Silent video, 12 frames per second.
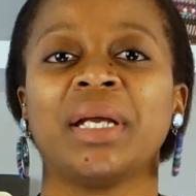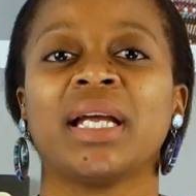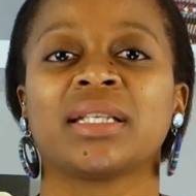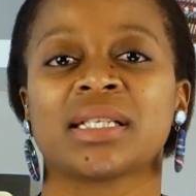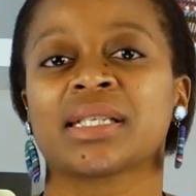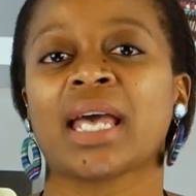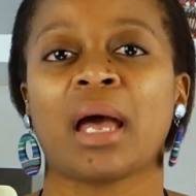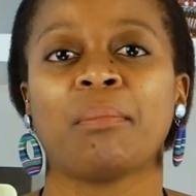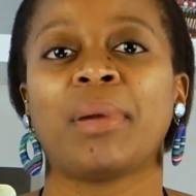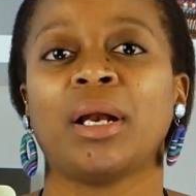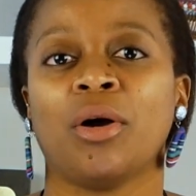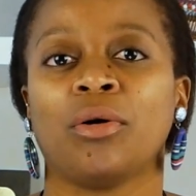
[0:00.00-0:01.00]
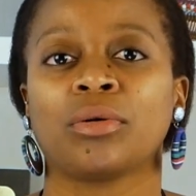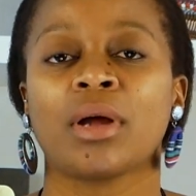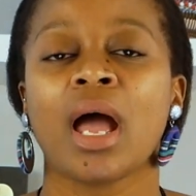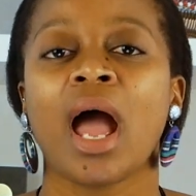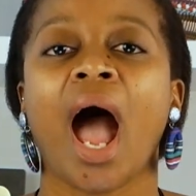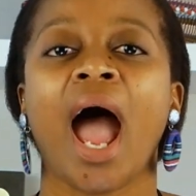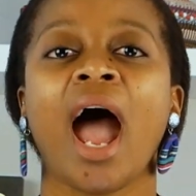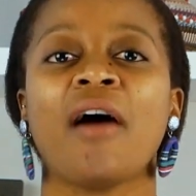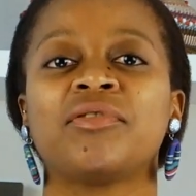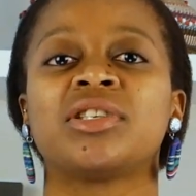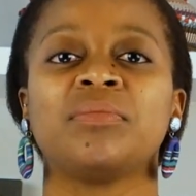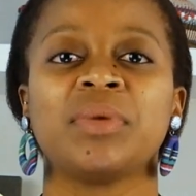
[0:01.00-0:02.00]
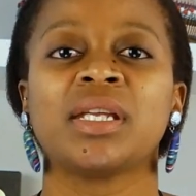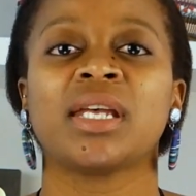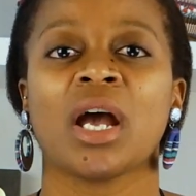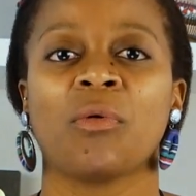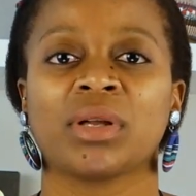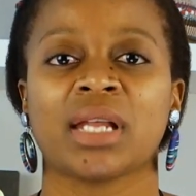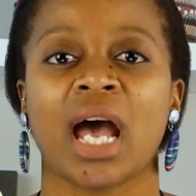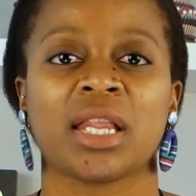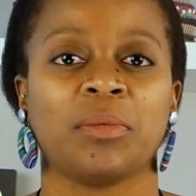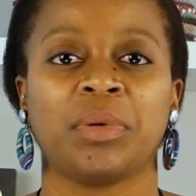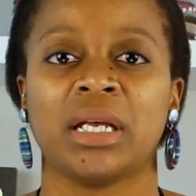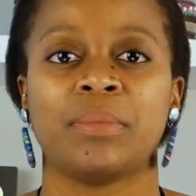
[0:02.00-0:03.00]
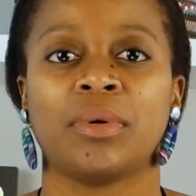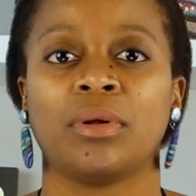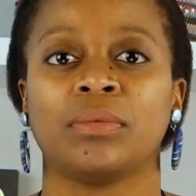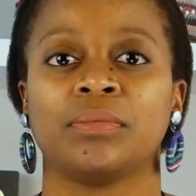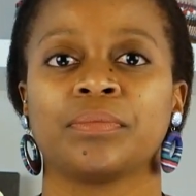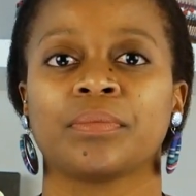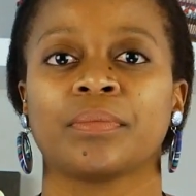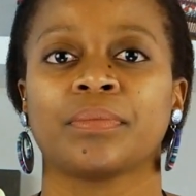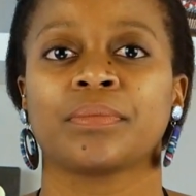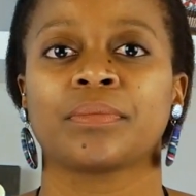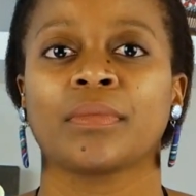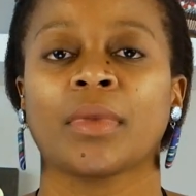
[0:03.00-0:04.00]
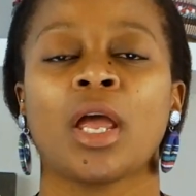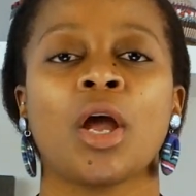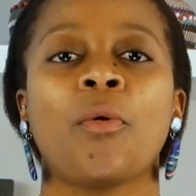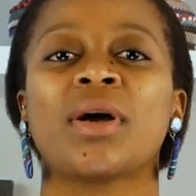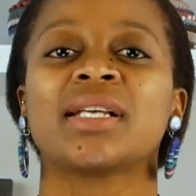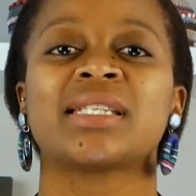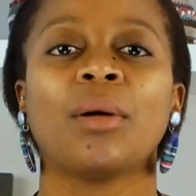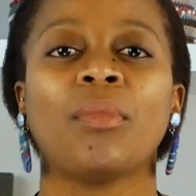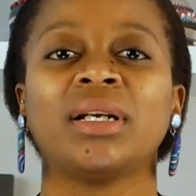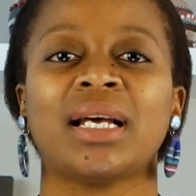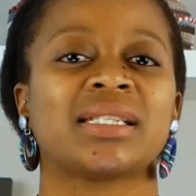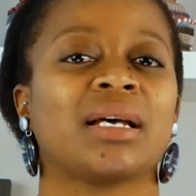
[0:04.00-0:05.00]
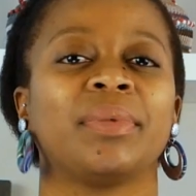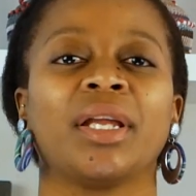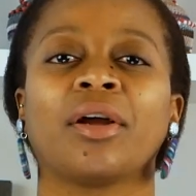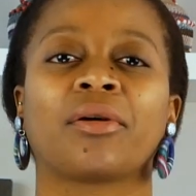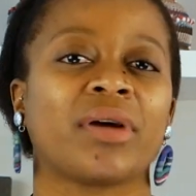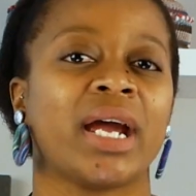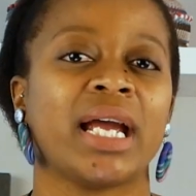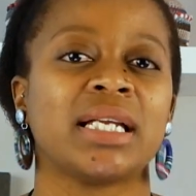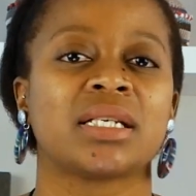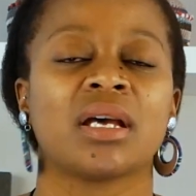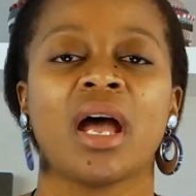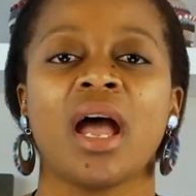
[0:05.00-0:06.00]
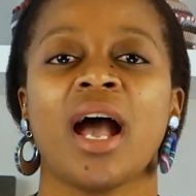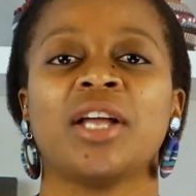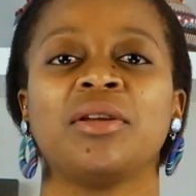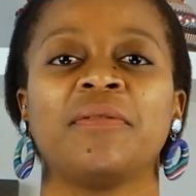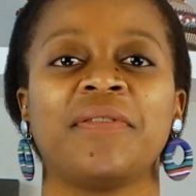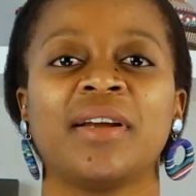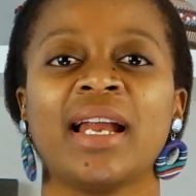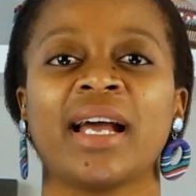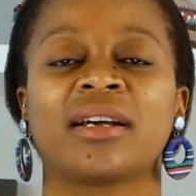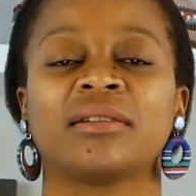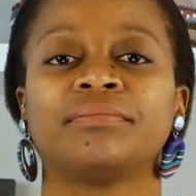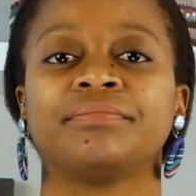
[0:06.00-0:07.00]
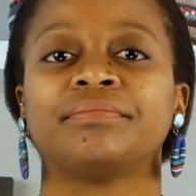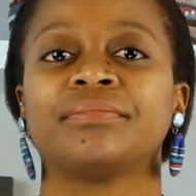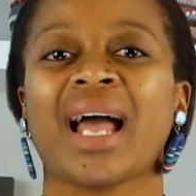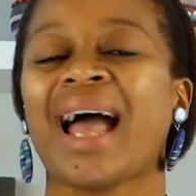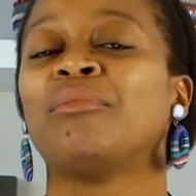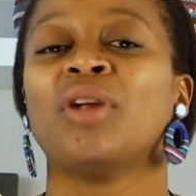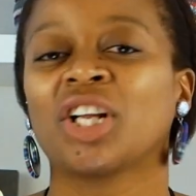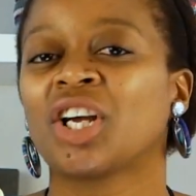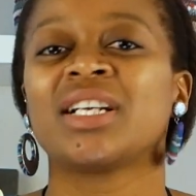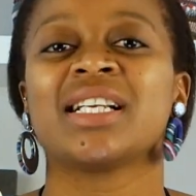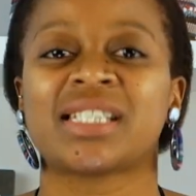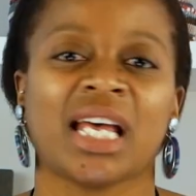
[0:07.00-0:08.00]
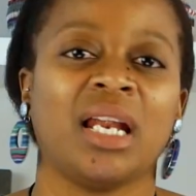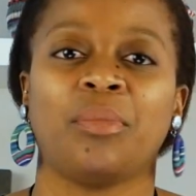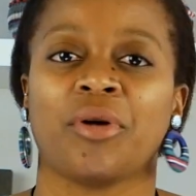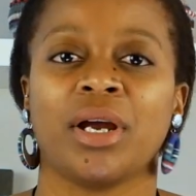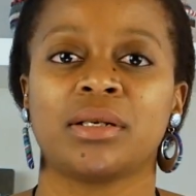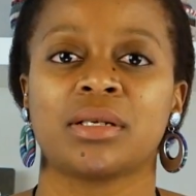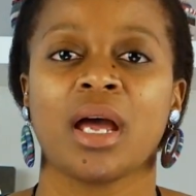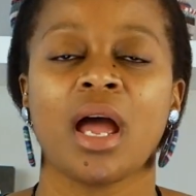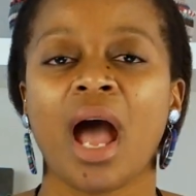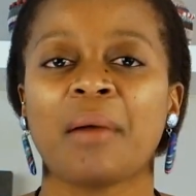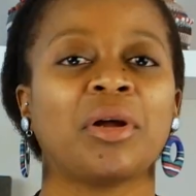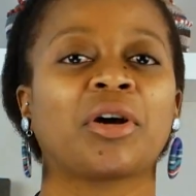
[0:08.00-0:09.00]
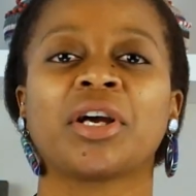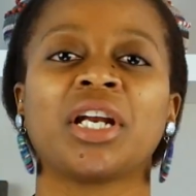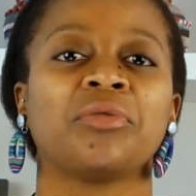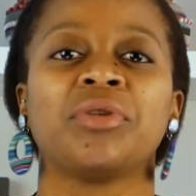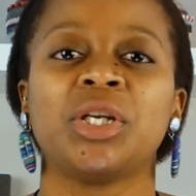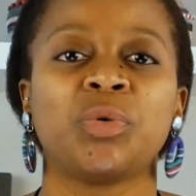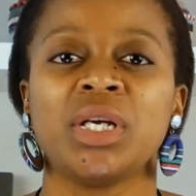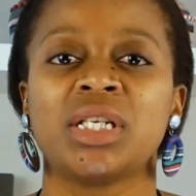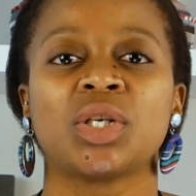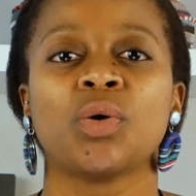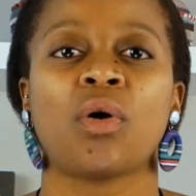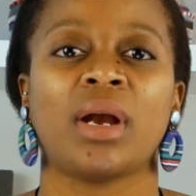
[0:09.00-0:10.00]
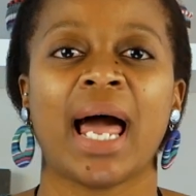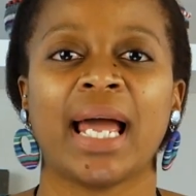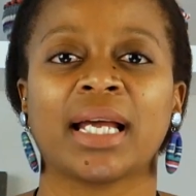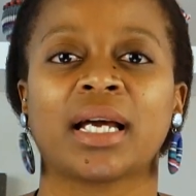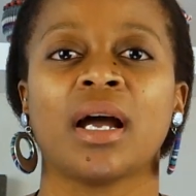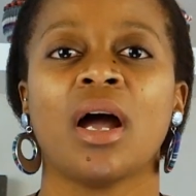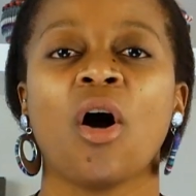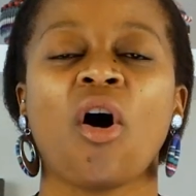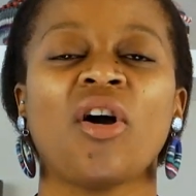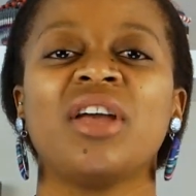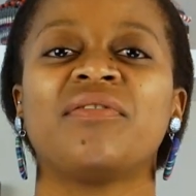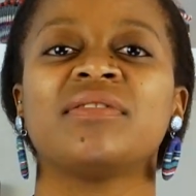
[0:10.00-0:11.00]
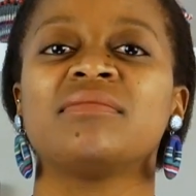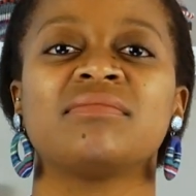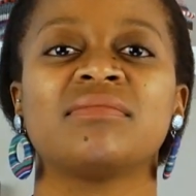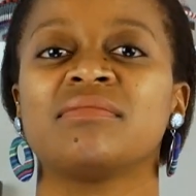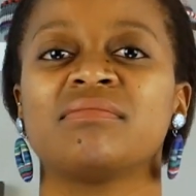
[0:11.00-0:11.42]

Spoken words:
be in this camp alone. I have to be here with other people. Whether someone does something great and you feel like, I'm not going to celebrate, I'm not going to retweet nor like, or even